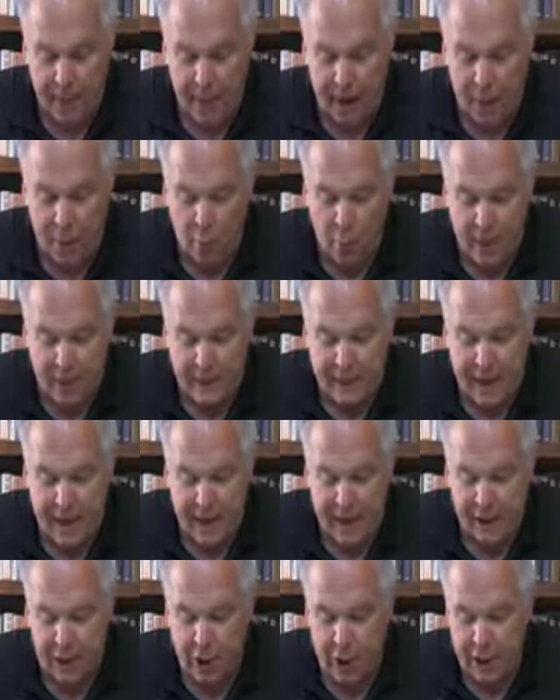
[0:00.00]
I want to
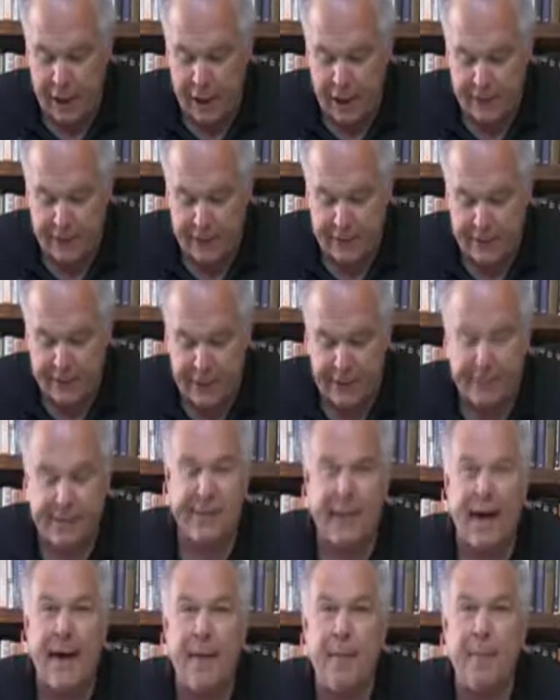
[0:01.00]
take a look at the
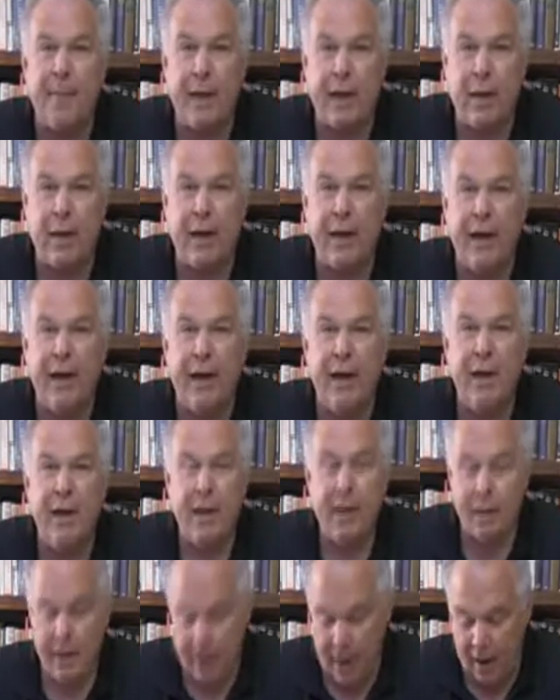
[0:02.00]
sustainability
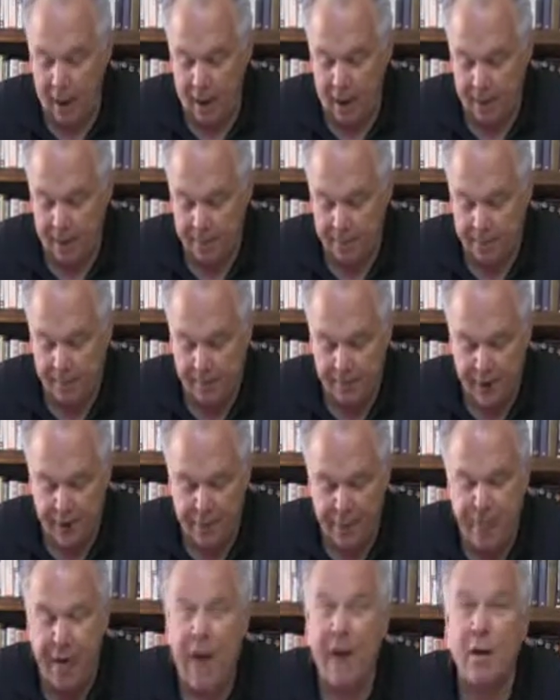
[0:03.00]

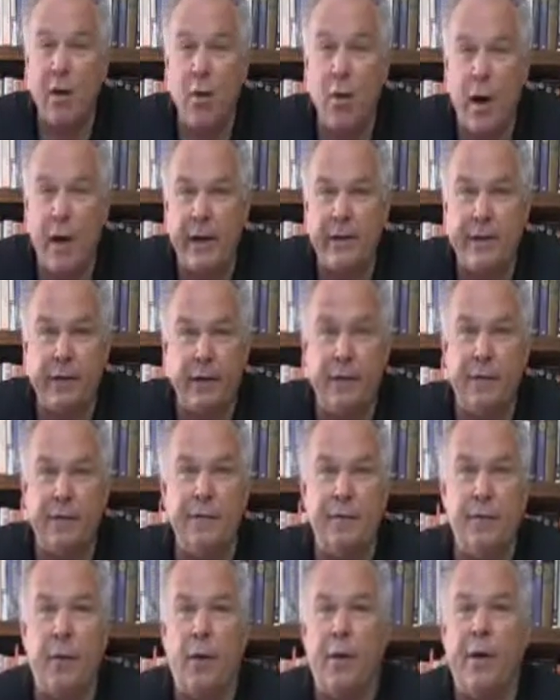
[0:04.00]
evaluation
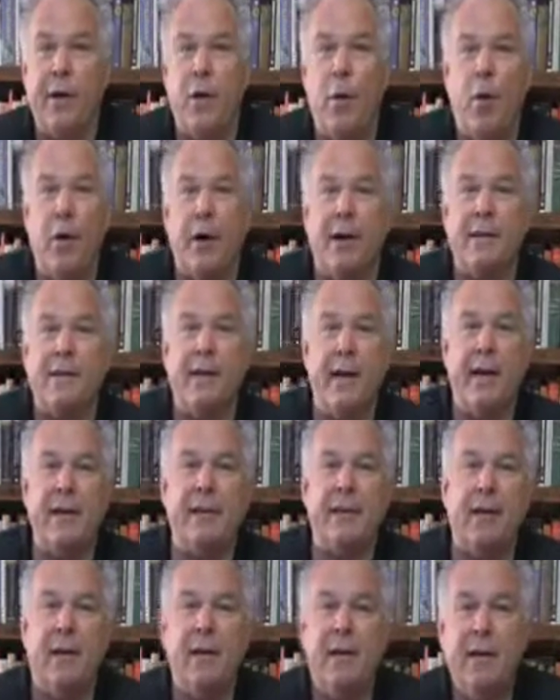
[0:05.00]
for the
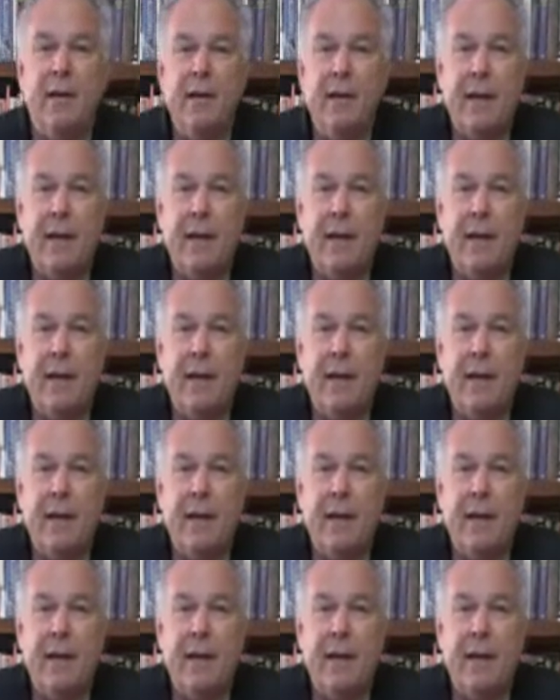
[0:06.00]
organization.